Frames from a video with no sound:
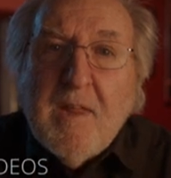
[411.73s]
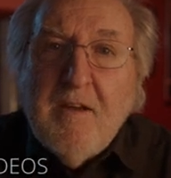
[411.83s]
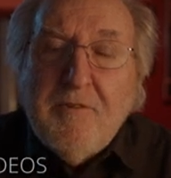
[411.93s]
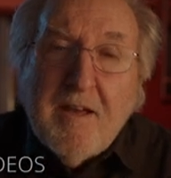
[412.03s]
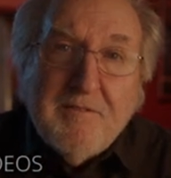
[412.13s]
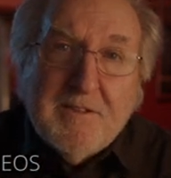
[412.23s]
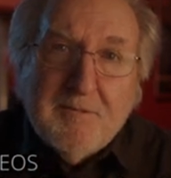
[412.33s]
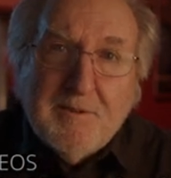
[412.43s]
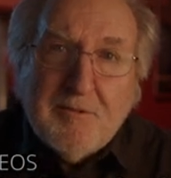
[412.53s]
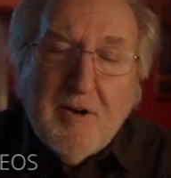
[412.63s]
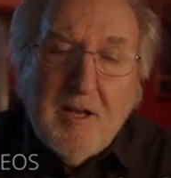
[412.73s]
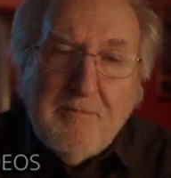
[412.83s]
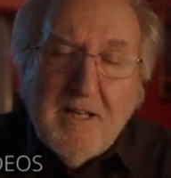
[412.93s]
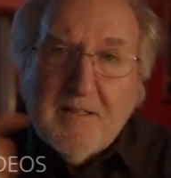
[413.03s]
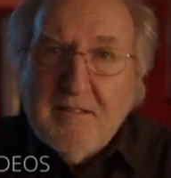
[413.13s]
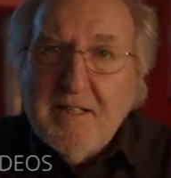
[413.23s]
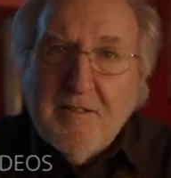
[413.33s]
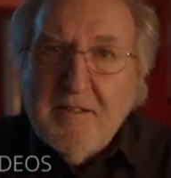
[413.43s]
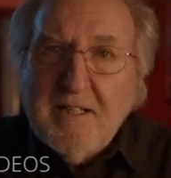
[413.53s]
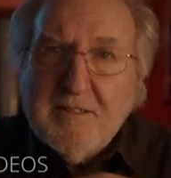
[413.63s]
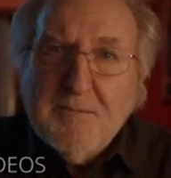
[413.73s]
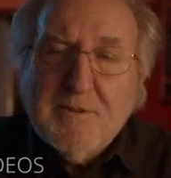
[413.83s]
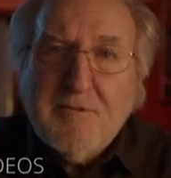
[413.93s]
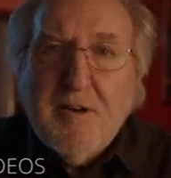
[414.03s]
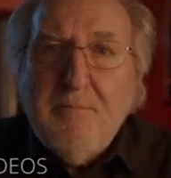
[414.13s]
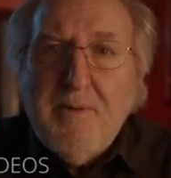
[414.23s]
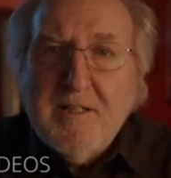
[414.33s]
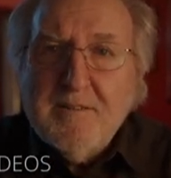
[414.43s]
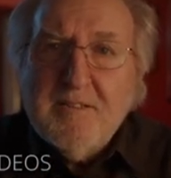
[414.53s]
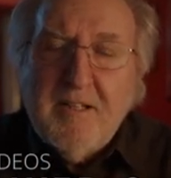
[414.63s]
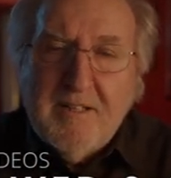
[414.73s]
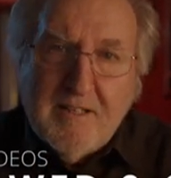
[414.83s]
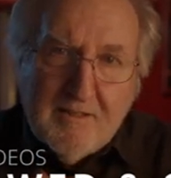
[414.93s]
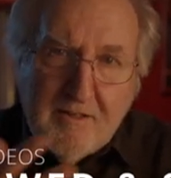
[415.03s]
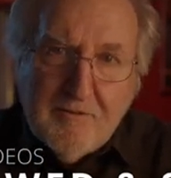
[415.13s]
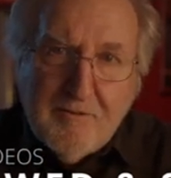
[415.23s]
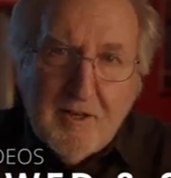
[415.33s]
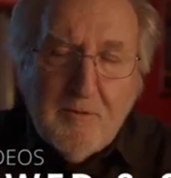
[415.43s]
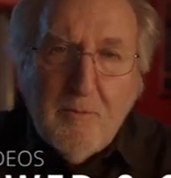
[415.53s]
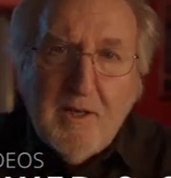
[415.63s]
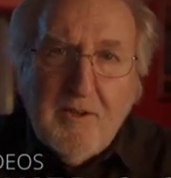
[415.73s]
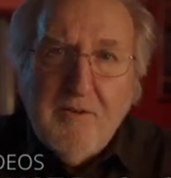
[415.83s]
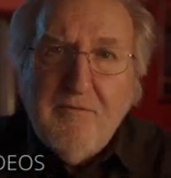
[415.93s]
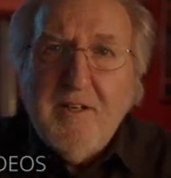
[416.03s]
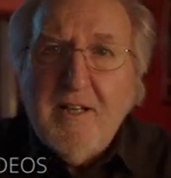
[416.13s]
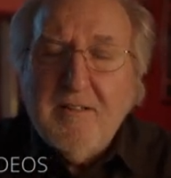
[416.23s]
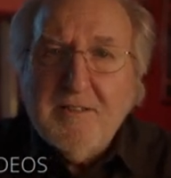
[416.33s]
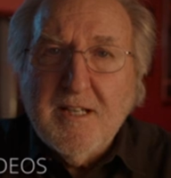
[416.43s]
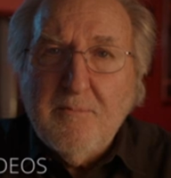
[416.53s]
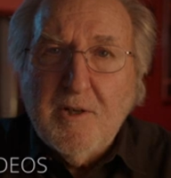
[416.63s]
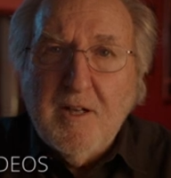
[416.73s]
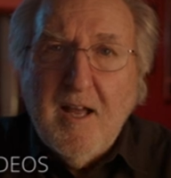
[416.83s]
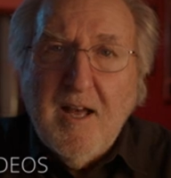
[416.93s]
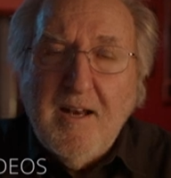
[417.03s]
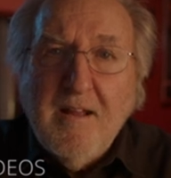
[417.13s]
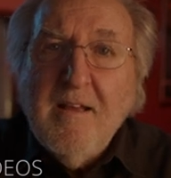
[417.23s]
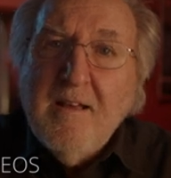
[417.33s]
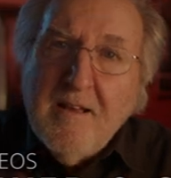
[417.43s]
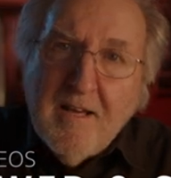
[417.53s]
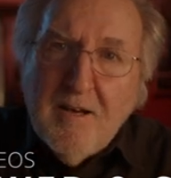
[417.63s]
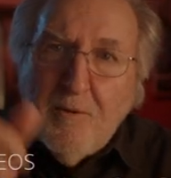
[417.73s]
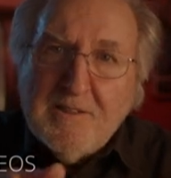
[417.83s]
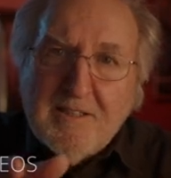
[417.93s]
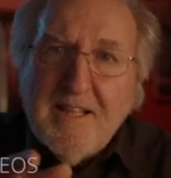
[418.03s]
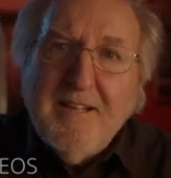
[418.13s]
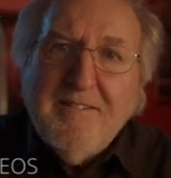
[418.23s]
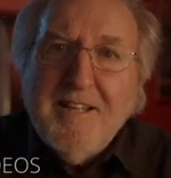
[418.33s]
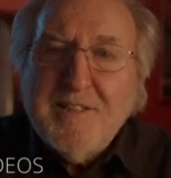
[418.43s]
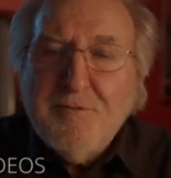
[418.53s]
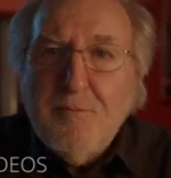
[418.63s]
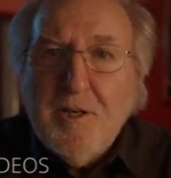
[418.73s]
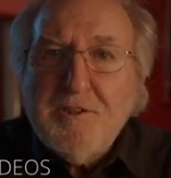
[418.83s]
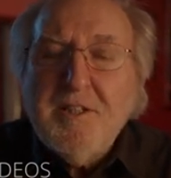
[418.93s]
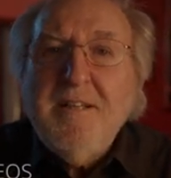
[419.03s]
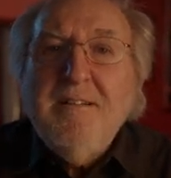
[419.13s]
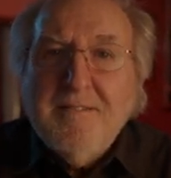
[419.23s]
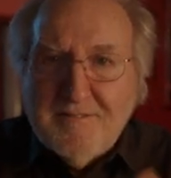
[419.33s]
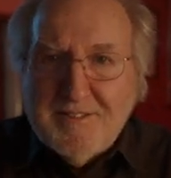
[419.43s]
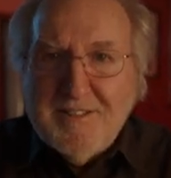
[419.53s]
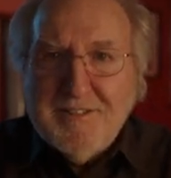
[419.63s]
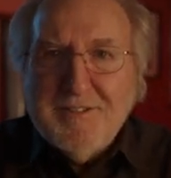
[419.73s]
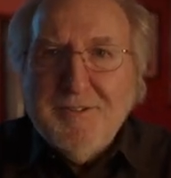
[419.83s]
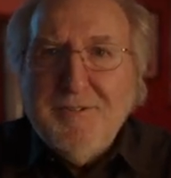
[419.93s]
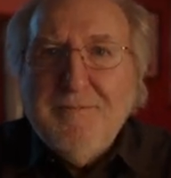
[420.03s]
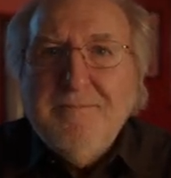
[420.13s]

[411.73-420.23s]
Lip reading: If you haven't subscribed yet, click on that subscribe button so you get notified when new videos come online. And once again, thanks for watching. See you soon.